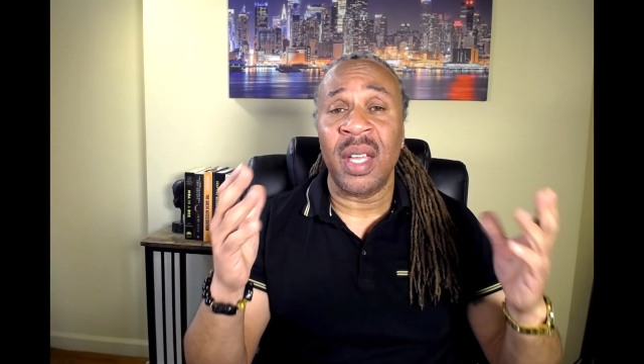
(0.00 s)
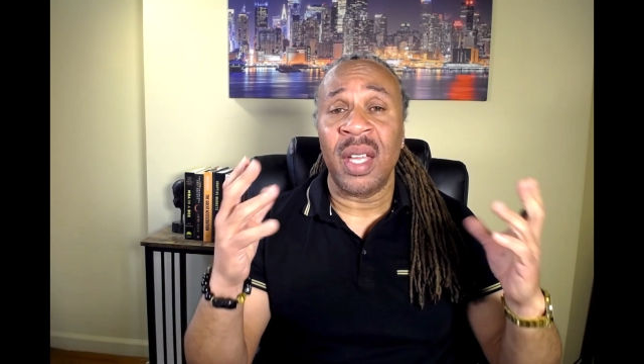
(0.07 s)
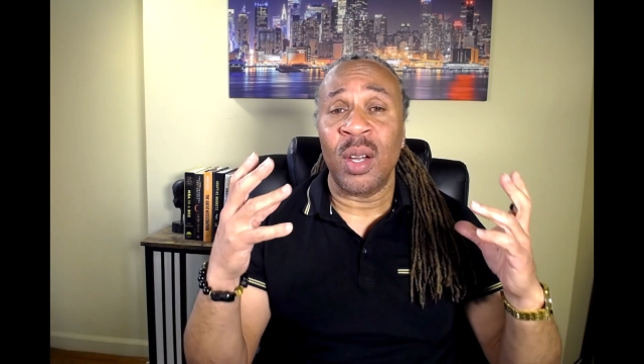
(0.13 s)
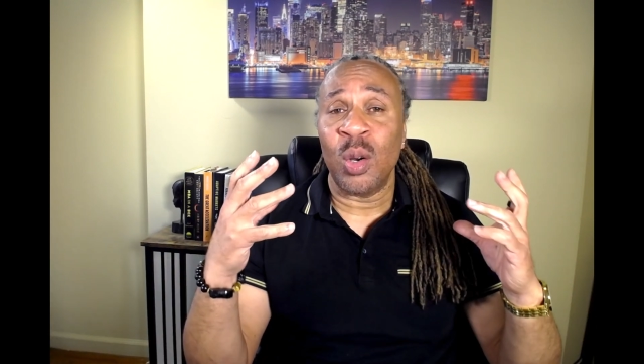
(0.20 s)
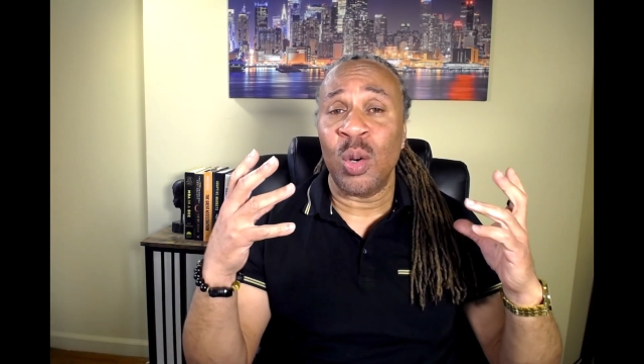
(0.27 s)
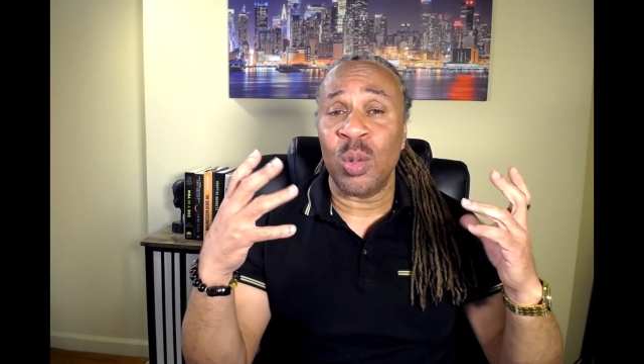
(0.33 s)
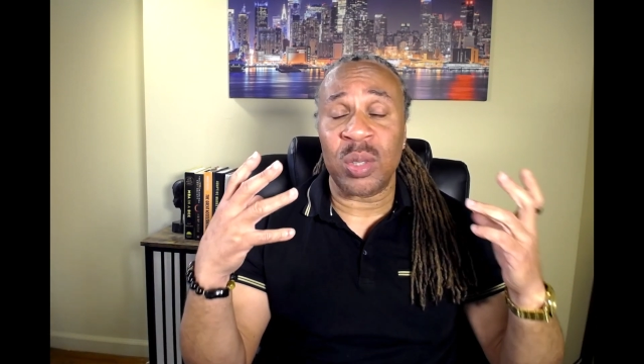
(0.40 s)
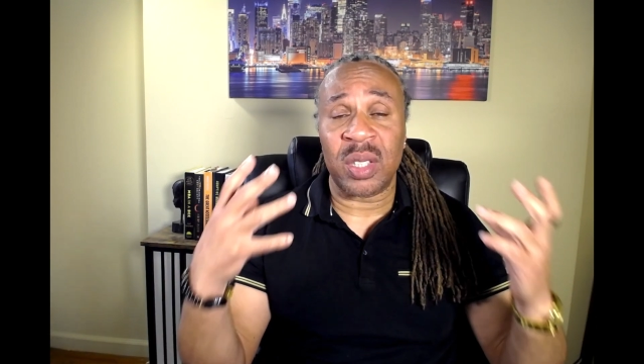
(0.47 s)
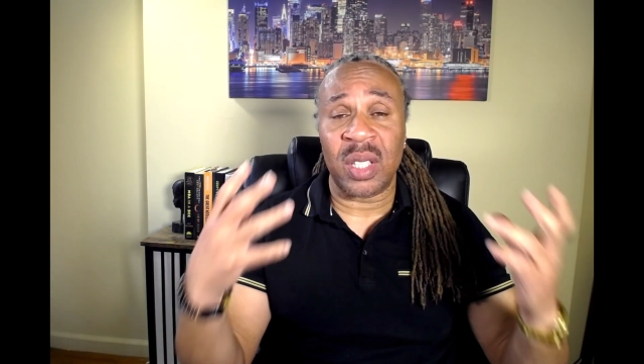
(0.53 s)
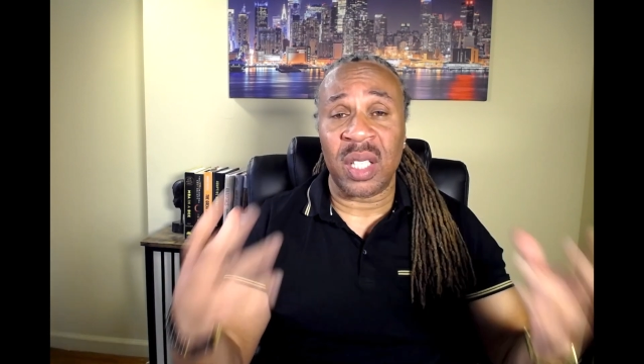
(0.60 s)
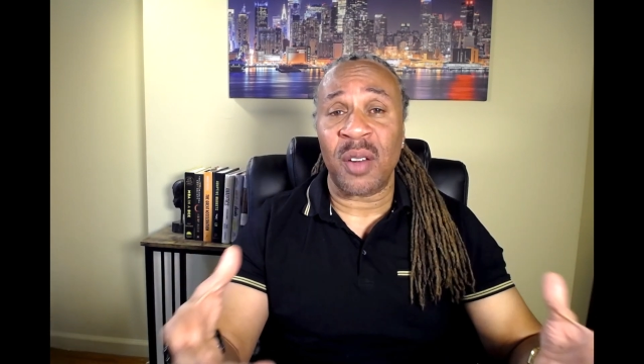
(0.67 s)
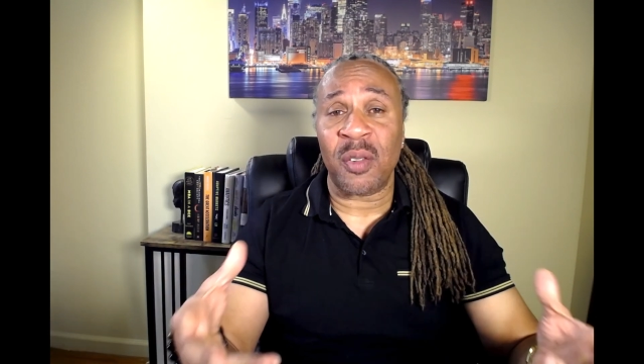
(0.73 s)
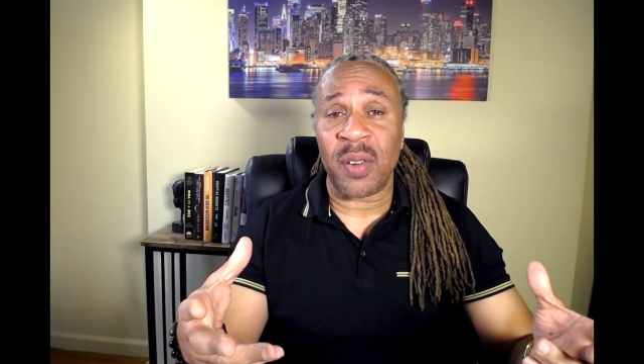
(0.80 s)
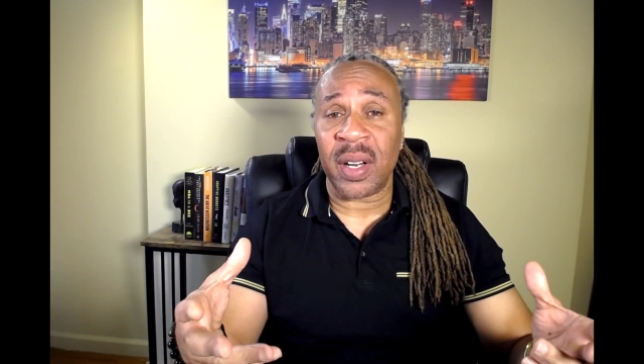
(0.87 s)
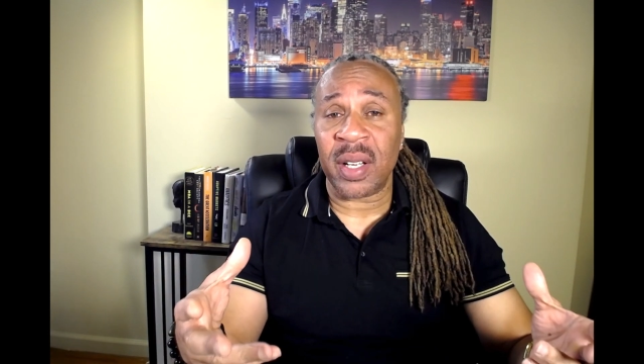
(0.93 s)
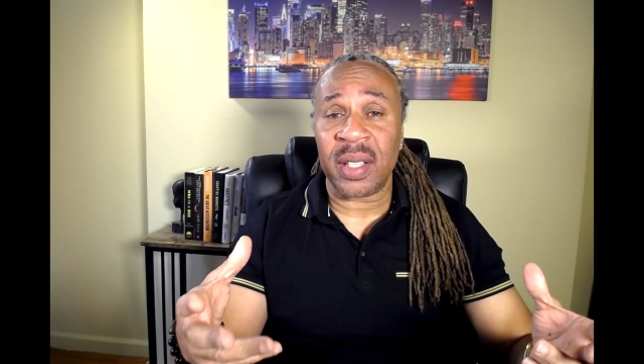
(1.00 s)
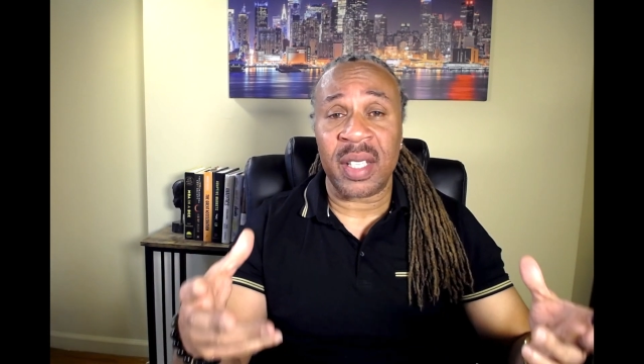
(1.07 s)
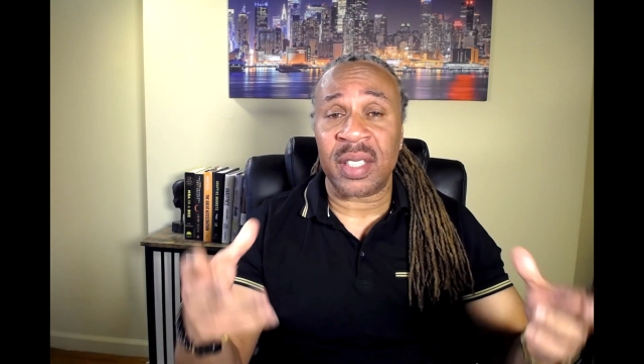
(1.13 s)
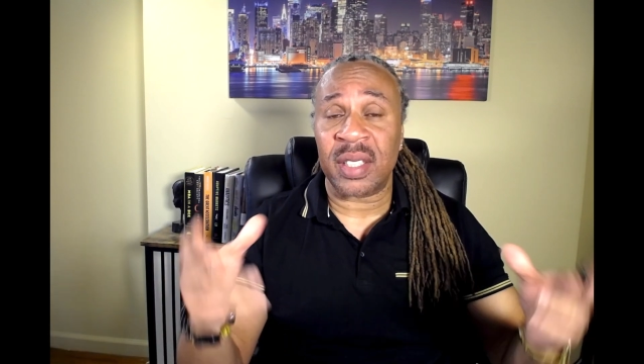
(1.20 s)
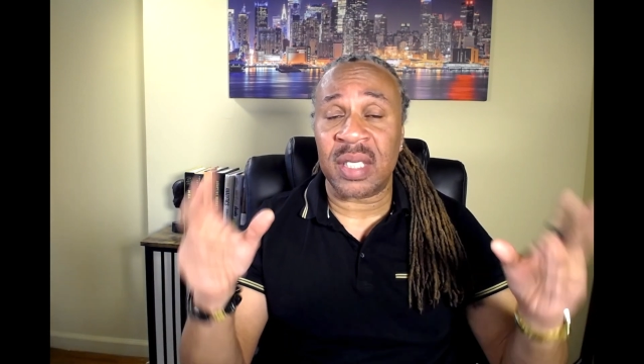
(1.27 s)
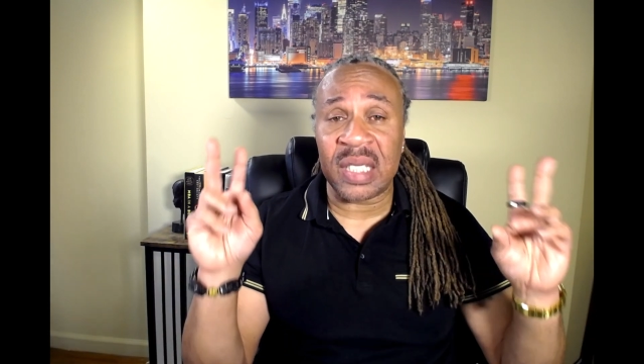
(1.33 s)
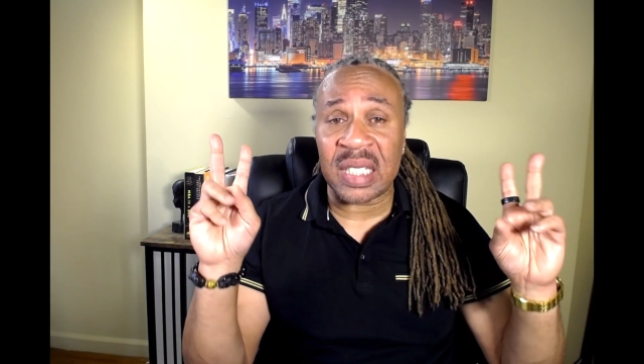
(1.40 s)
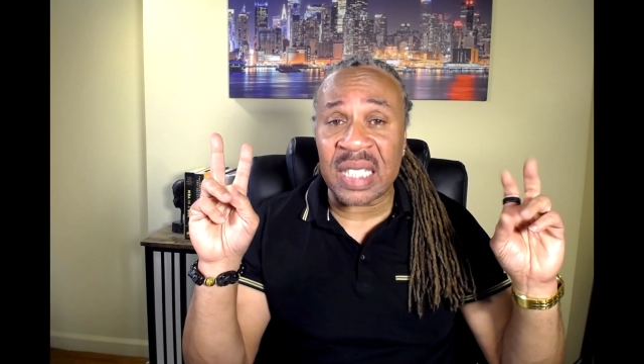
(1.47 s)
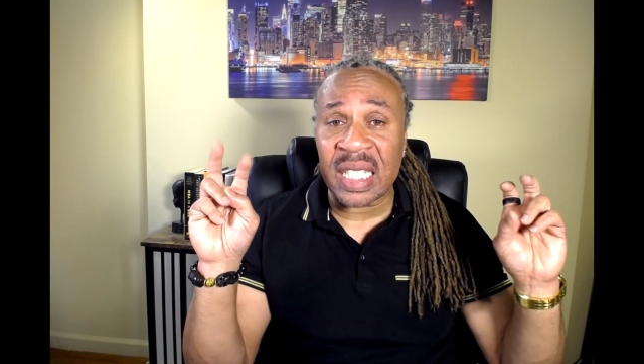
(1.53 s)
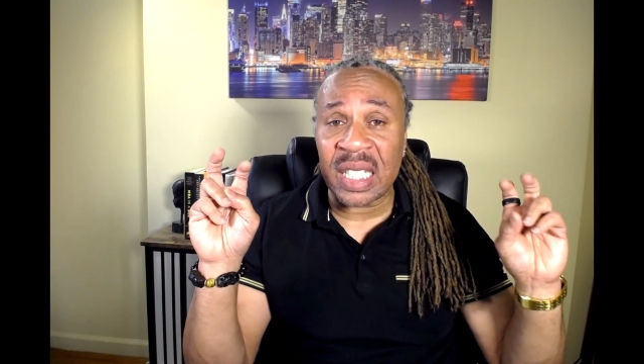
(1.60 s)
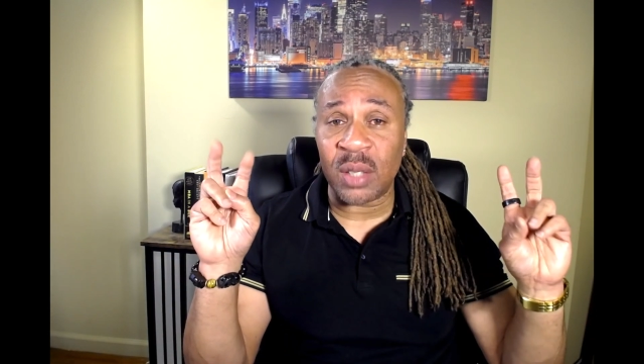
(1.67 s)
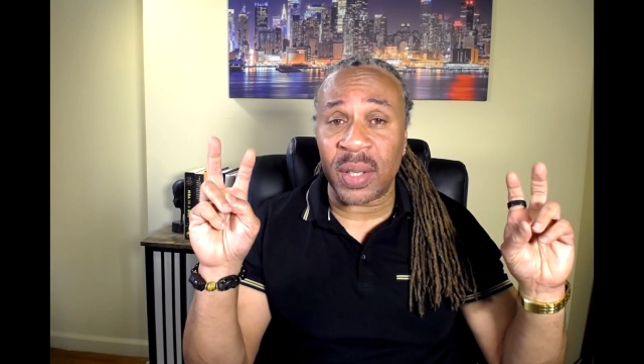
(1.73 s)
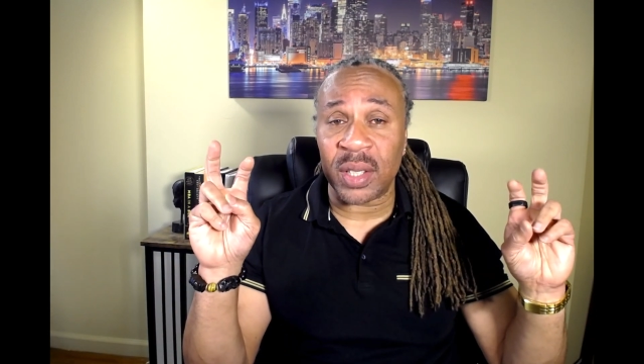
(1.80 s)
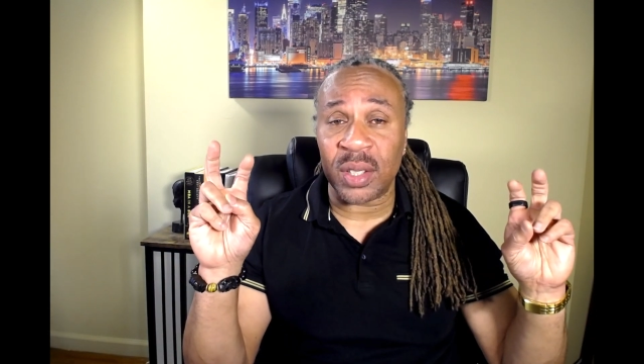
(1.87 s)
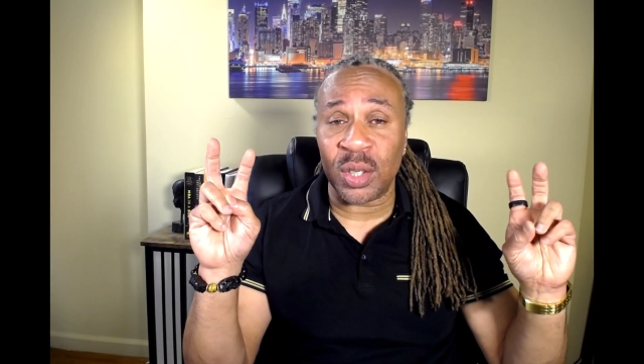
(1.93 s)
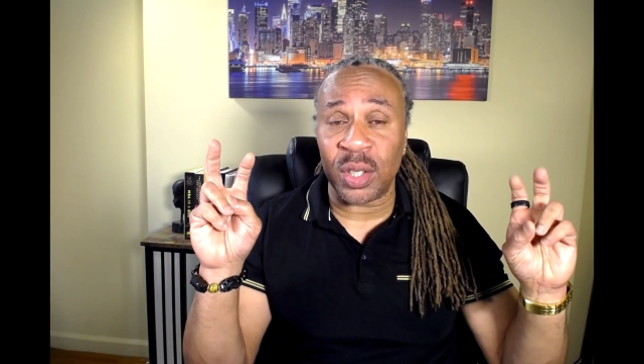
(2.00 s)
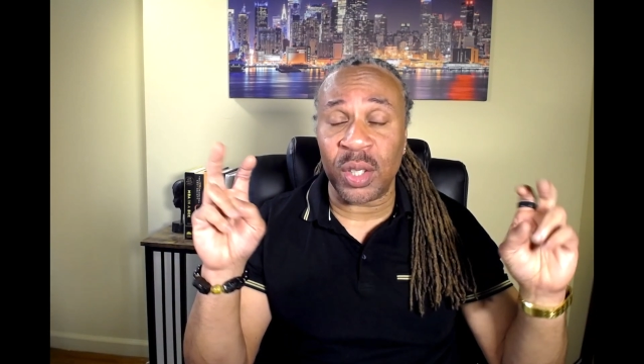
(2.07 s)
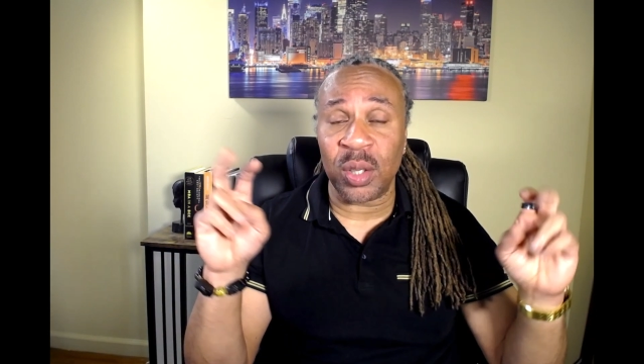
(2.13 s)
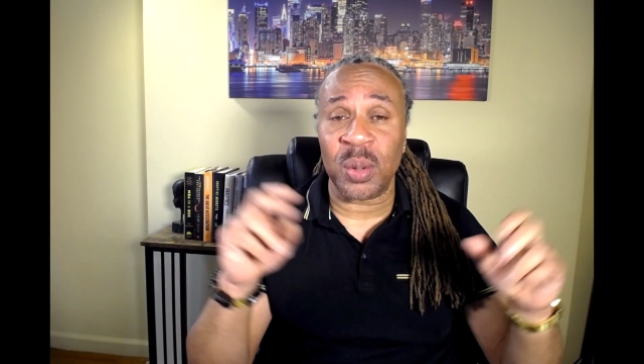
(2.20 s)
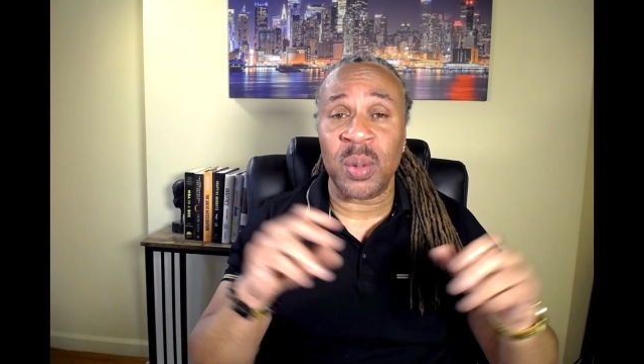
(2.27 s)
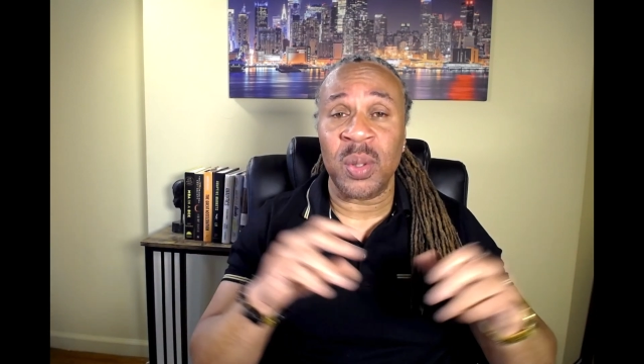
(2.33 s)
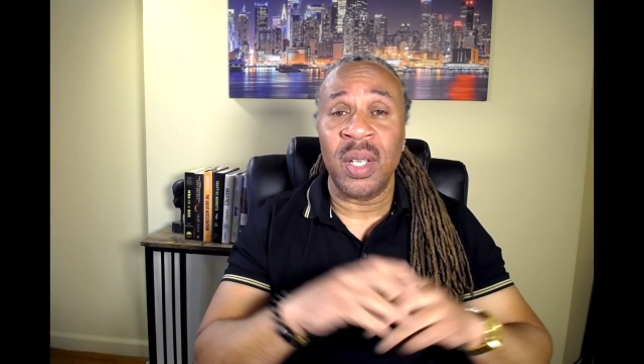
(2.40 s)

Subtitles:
who's delivering this secret to you